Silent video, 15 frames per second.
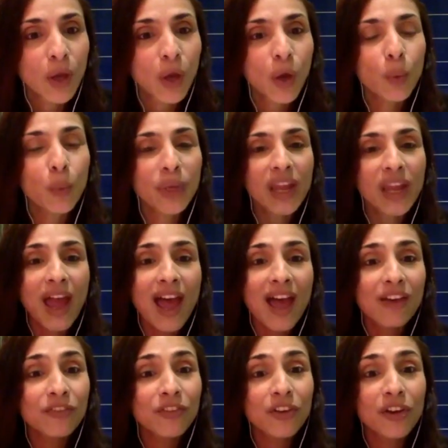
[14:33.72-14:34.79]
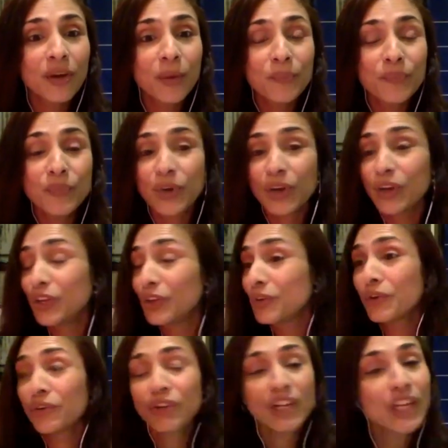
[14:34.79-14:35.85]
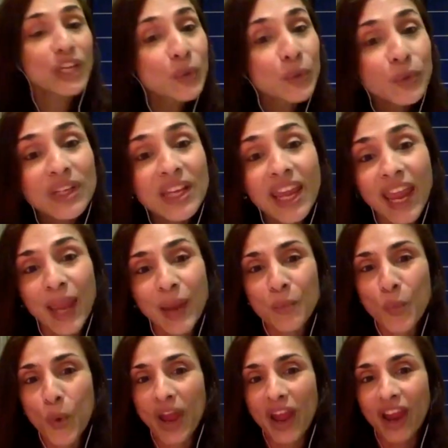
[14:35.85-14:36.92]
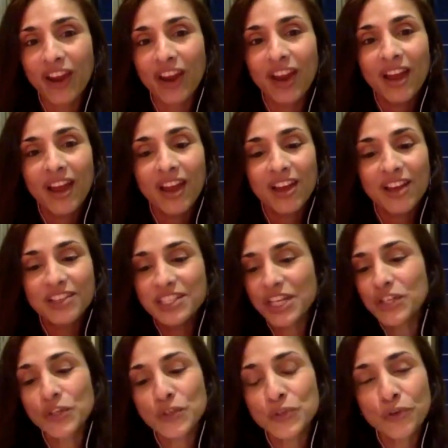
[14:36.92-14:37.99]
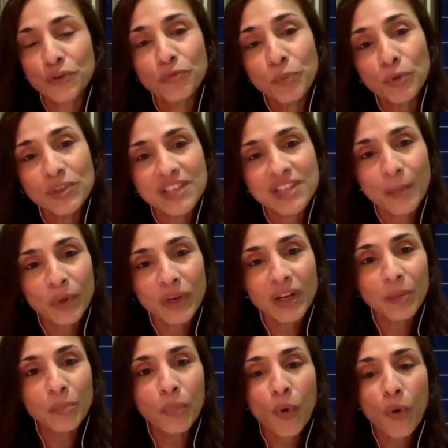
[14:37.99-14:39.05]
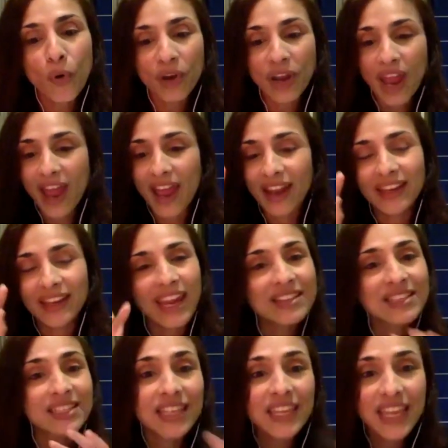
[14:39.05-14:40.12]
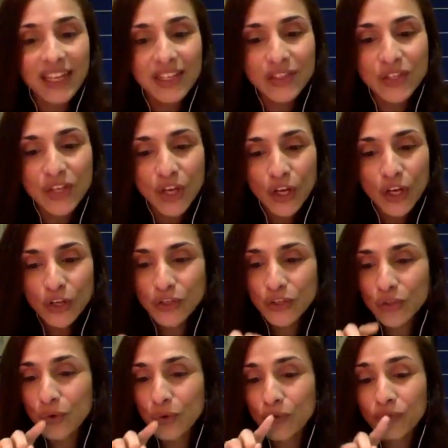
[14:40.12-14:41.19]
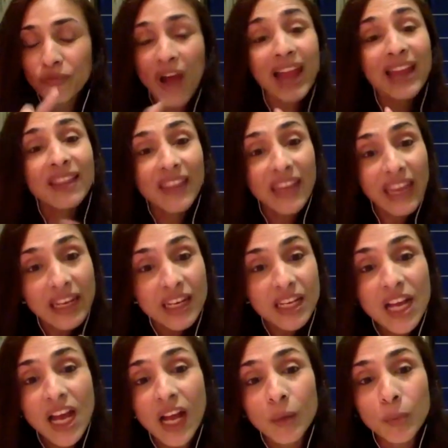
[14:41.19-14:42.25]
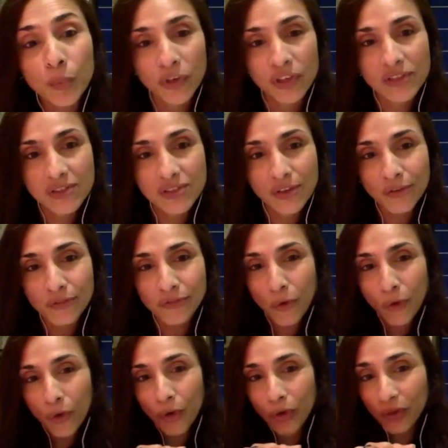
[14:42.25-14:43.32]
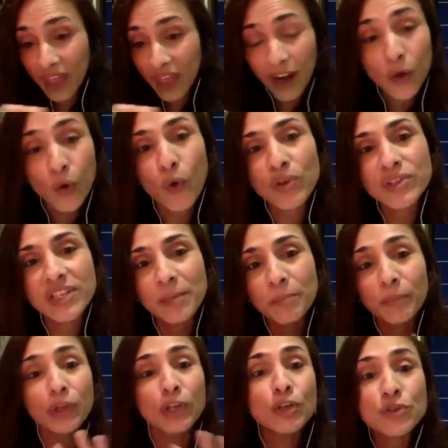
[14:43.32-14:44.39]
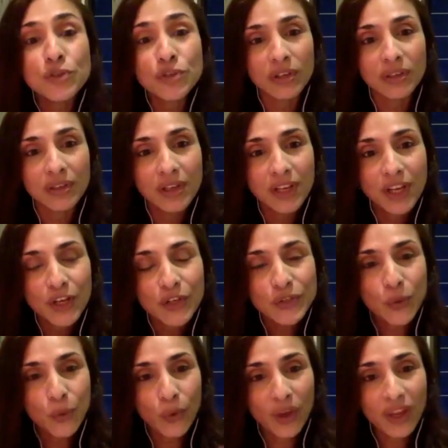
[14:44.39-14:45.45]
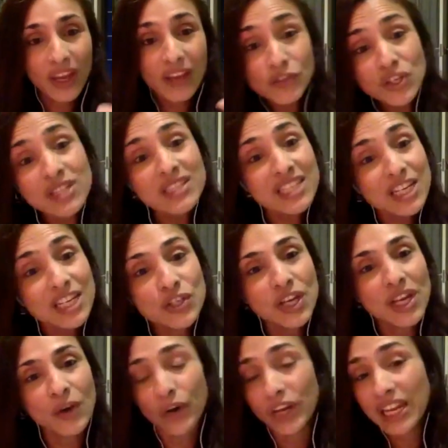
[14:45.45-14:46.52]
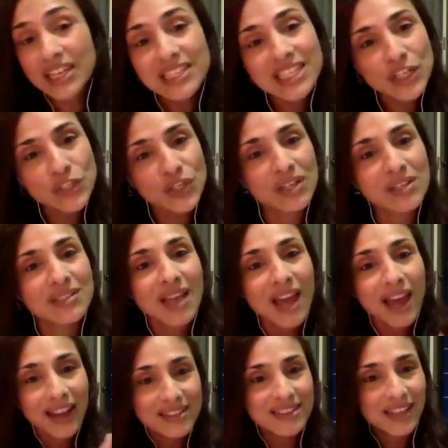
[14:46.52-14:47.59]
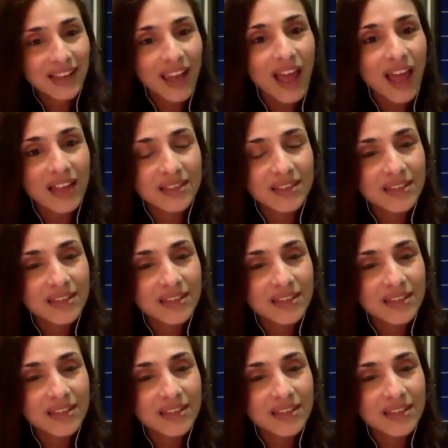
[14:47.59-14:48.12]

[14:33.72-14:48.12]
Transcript: we have a really cool game where a teacher sort of pulls up a little board and gets the kids to find the hidden culprits that are causing pollution. So if she's teaching or he's teaching a science class,